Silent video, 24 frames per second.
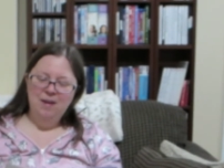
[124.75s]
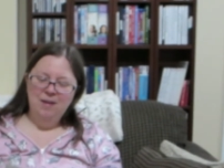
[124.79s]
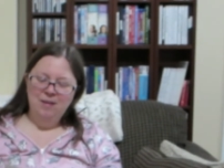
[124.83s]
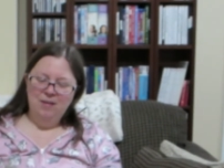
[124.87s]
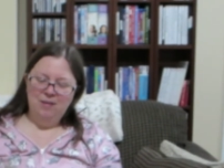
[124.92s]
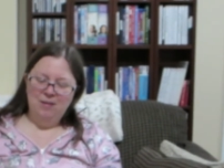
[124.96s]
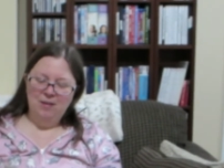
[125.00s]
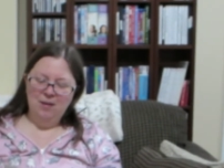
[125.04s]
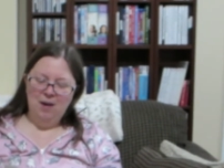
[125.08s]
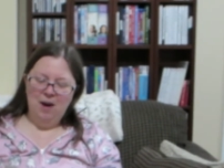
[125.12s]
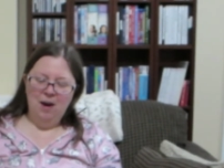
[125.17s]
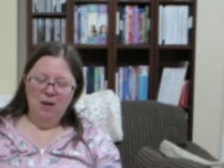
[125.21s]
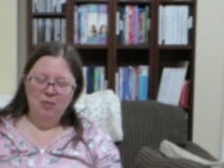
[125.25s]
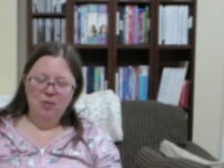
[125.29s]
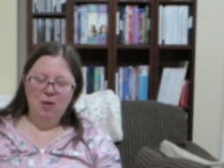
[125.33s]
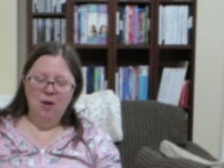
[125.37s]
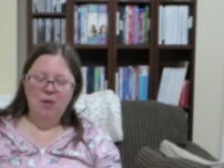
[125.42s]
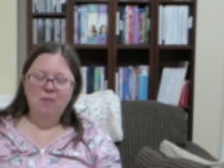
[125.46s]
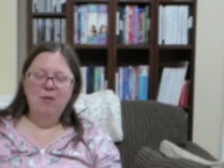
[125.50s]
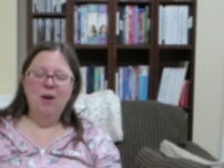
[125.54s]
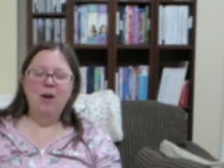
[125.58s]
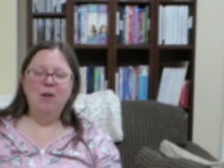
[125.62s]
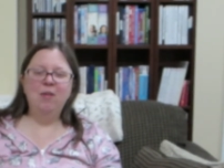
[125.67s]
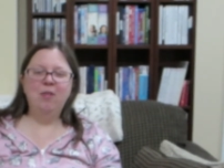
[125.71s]
so I
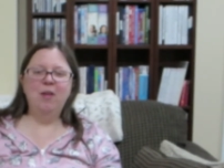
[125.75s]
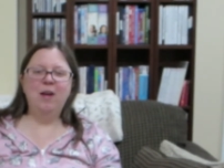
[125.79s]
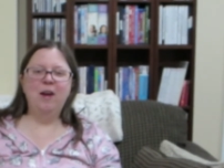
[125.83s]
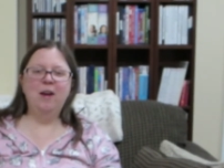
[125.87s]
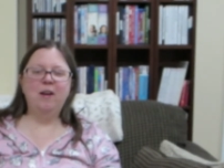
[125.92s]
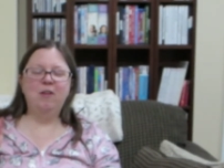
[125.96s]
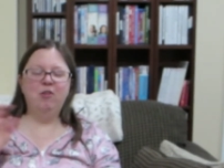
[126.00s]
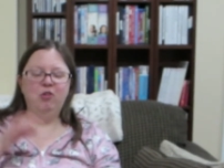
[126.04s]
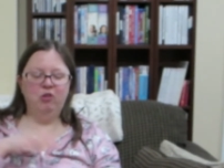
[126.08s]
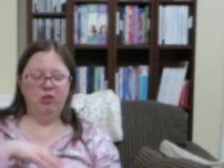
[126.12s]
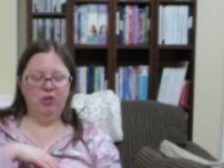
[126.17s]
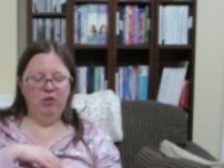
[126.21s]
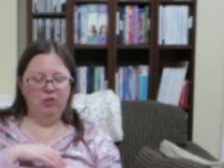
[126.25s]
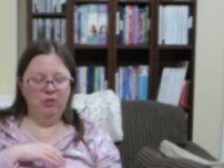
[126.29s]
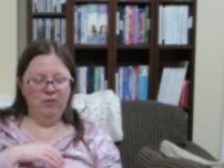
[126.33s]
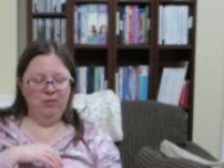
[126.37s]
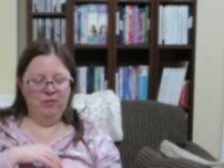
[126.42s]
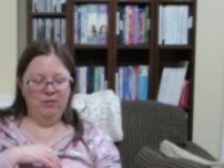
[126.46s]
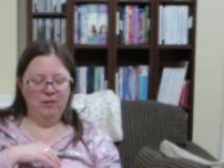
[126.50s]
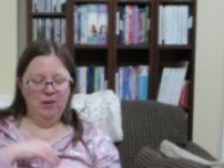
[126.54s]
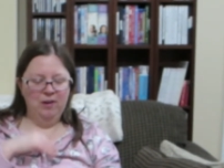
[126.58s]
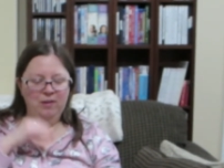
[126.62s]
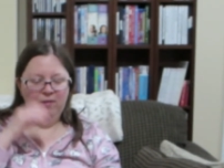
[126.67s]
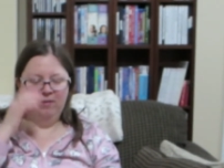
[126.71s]
love how like she
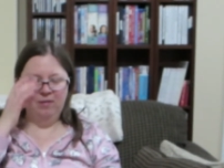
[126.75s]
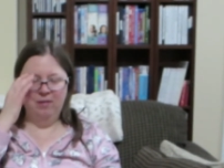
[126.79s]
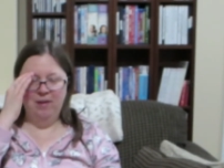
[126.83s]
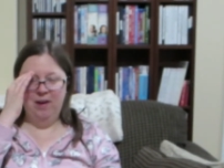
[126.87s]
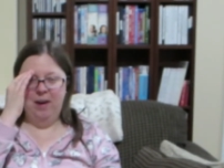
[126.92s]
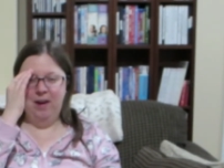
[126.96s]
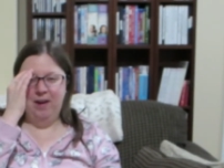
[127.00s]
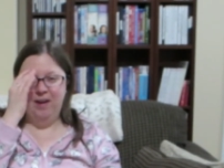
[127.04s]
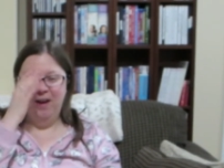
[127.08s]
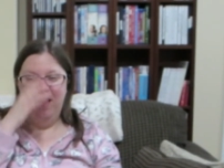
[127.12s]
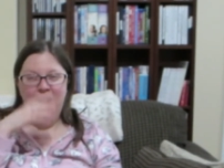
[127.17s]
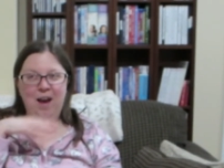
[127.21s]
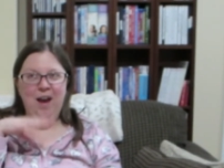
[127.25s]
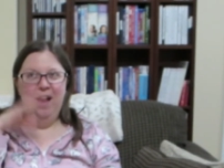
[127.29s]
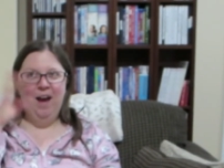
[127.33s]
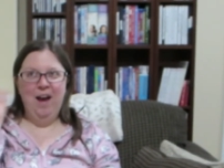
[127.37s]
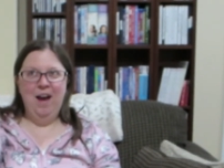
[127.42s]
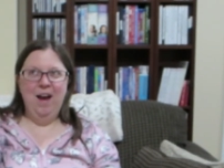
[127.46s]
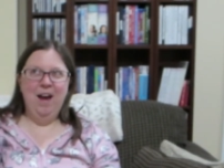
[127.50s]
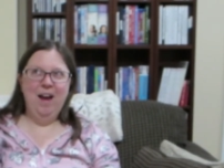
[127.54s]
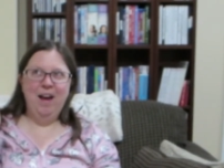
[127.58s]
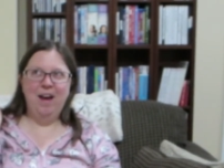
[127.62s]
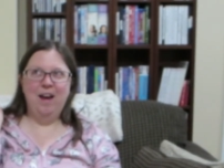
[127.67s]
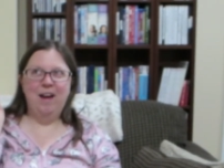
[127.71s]
just does like
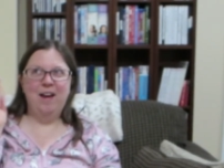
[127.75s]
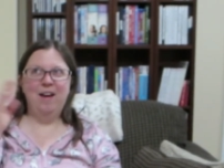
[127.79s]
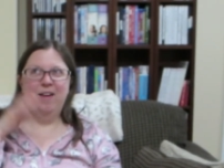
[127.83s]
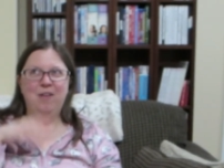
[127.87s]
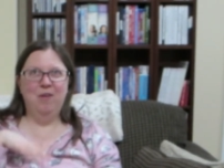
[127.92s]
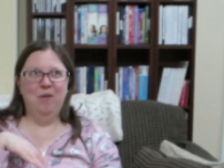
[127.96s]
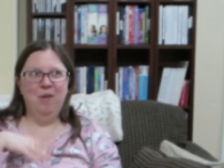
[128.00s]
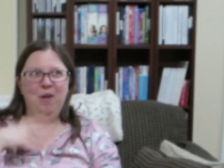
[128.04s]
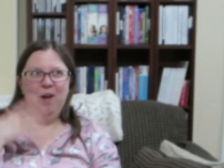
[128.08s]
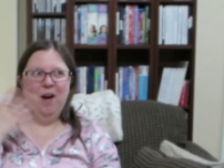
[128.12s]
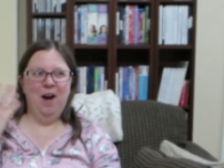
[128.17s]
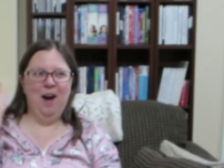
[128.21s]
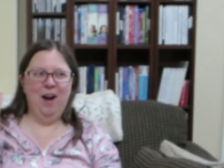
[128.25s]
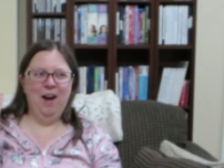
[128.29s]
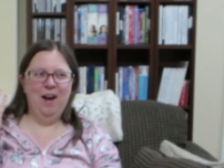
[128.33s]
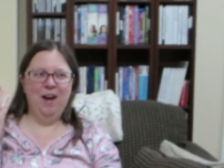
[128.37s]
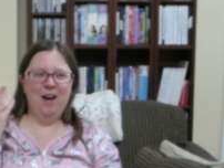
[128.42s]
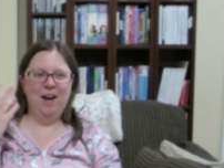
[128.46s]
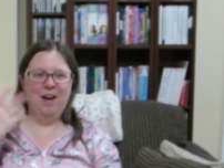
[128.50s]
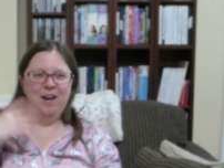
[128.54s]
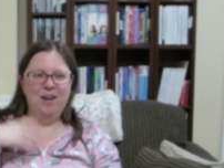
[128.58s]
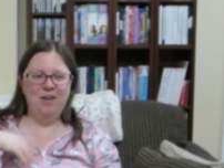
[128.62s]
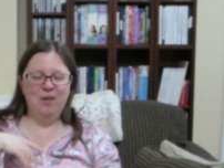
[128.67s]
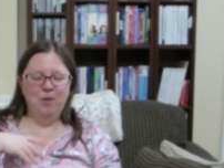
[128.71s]
hey or
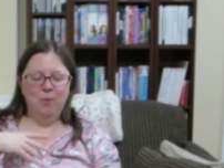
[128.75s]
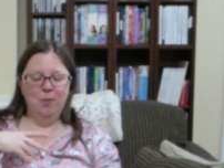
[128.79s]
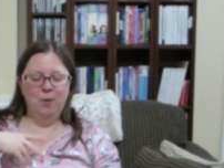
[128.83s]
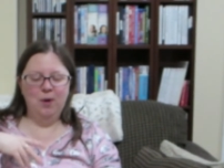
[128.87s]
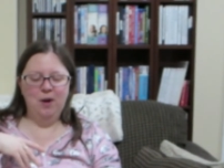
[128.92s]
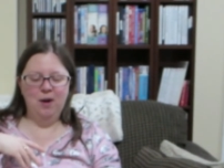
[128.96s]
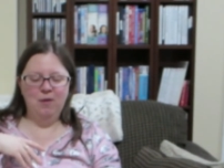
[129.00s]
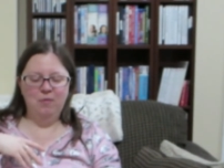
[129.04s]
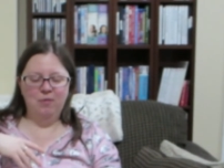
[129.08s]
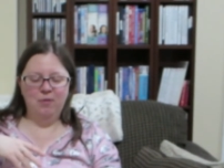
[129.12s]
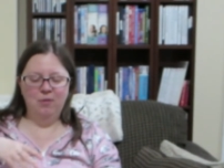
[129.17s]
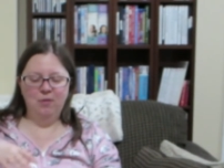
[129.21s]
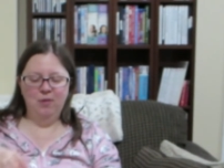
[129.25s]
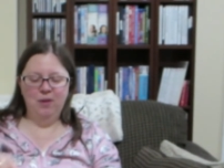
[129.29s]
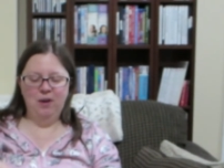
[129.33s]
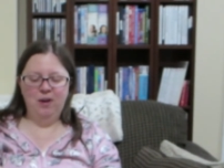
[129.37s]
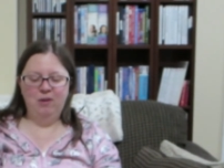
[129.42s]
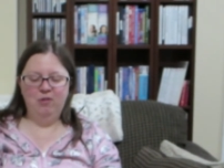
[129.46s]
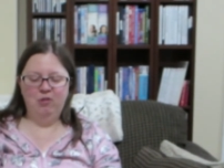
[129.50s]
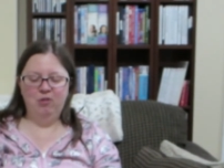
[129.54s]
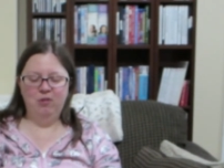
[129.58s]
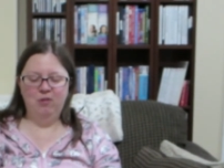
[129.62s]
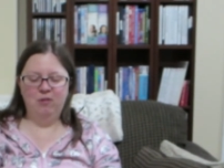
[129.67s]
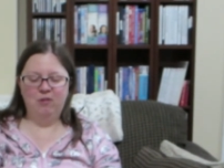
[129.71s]
hi or whatever. Like
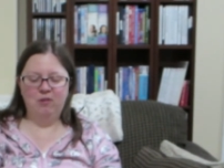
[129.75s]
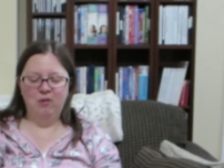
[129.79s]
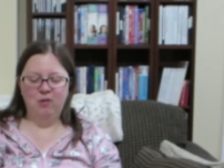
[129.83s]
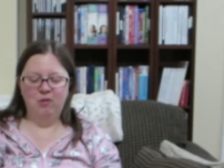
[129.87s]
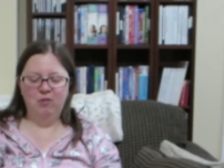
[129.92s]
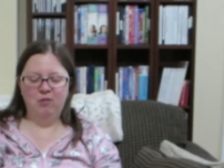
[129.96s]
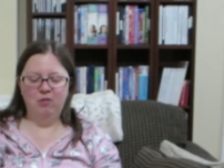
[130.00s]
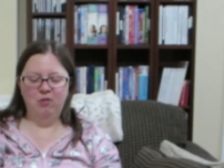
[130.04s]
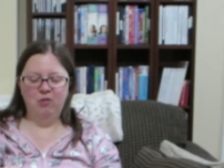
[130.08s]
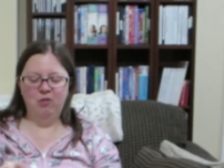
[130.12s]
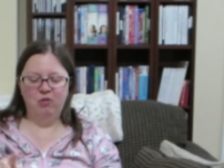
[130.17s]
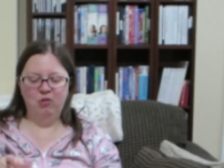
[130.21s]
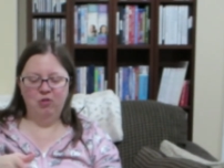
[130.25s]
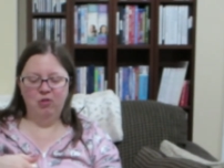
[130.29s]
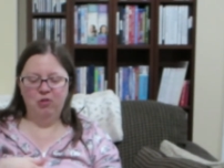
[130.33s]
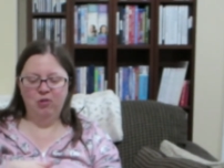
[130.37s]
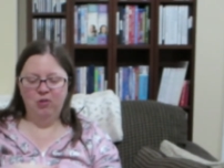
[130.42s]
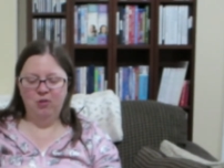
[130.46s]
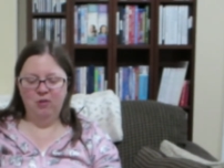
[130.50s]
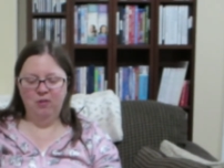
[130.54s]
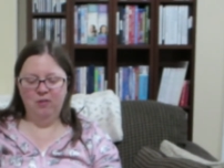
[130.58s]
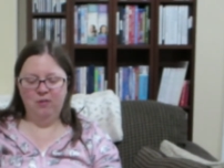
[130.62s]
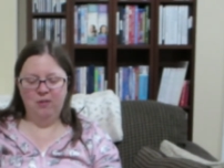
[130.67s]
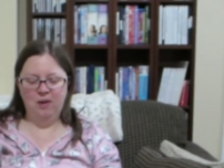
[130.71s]
she starts her
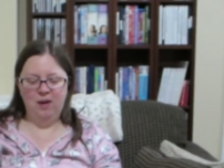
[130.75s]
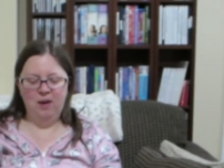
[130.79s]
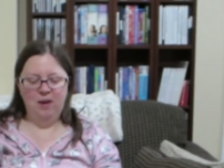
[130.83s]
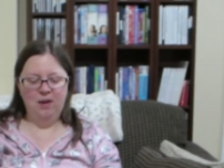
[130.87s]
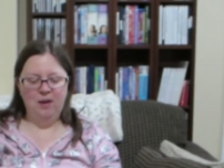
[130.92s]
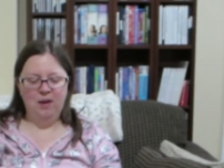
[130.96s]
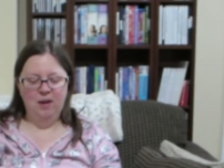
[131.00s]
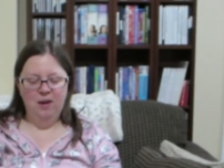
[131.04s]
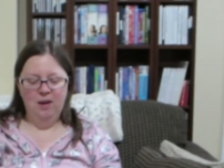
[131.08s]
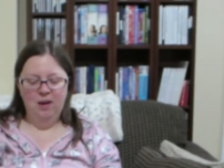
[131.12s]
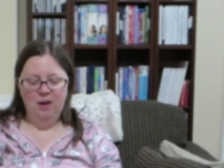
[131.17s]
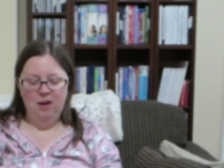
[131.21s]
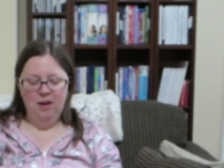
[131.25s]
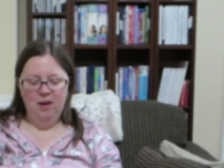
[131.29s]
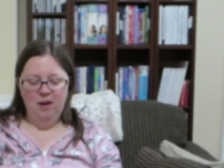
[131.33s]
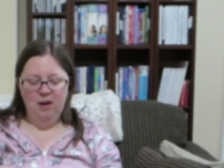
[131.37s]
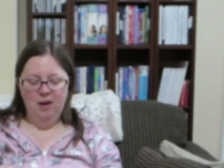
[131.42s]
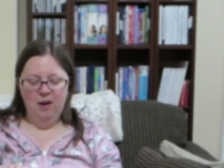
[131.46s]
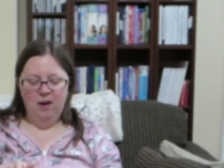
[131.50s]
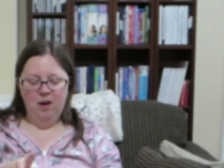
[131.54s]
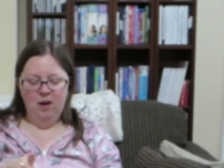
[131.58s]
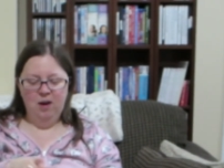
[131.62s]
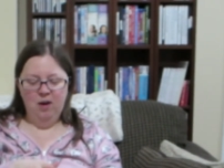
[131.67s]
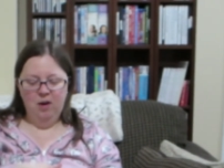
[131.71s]
journals like
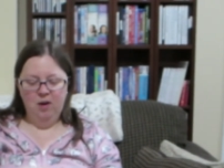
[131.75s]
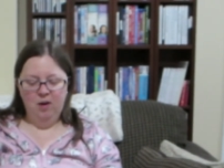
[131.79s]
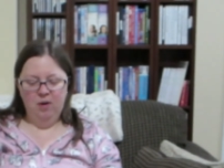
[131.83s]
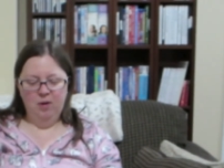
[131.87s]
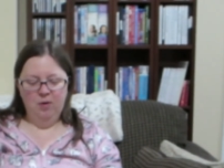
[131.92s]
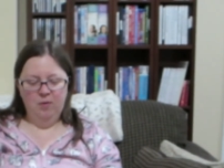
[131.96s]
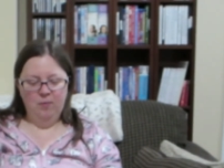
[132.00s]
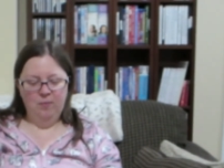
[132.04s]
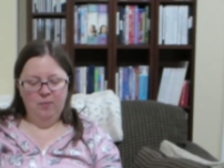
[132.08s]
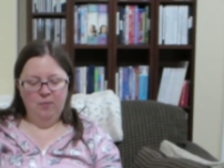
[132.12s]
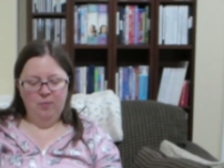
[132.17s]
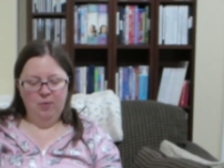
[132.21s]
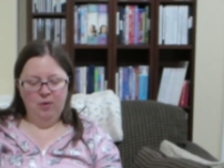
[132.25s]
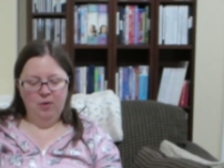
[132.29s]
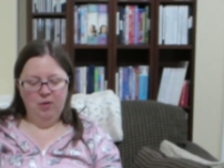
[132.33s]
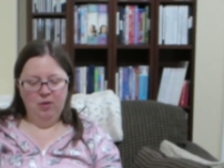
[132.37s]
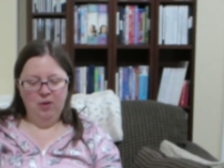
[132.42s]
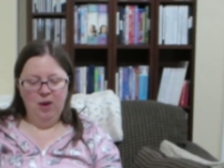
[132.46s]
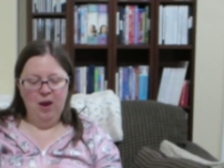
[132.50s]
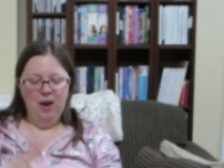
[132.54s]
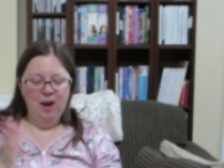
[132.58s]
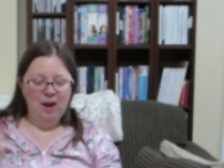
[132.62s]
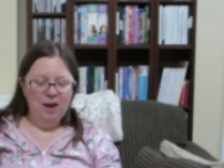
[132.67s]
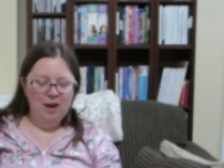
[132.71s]
um, with
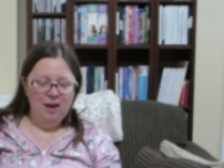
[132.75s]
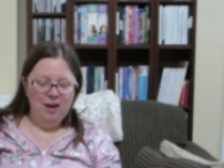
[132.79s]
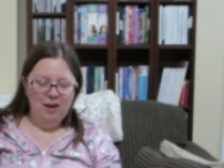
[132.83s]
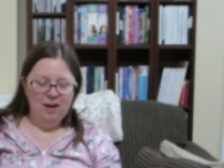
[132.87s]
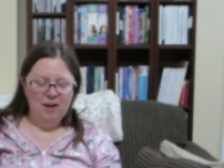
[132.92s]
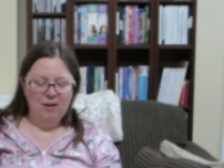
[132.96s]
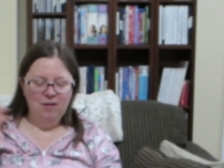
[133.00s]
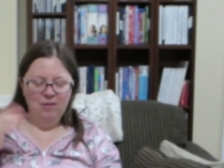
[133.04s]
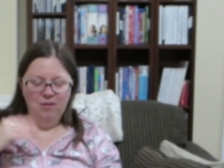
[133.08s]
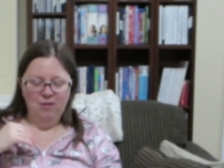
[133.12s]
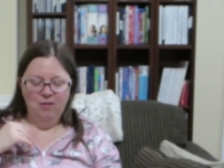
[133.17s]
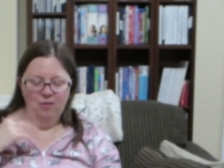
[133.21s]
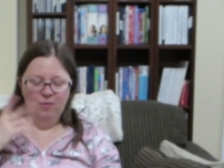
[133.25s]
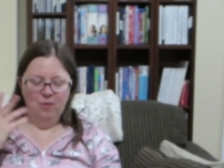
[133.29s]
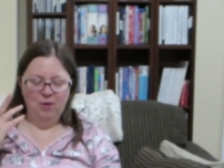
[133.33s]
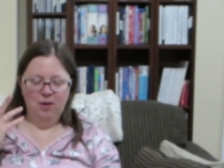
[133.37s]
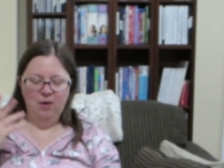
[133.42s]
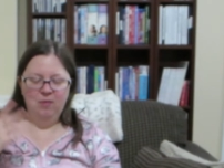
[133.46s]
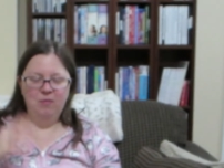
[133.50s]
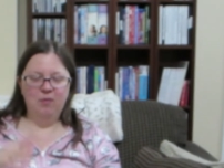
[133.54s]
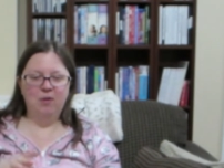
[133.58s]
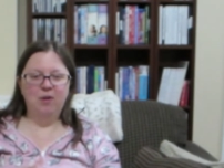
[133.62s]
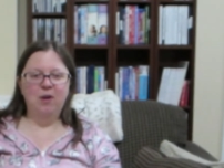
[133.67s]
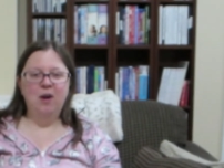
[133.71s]
hey or
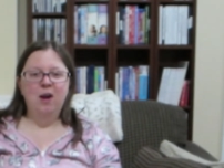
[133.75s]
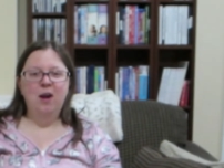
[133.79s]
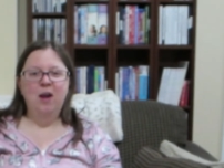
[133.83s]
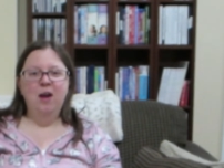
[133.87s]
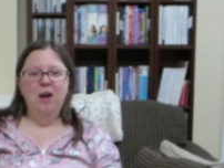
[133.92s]
whatever.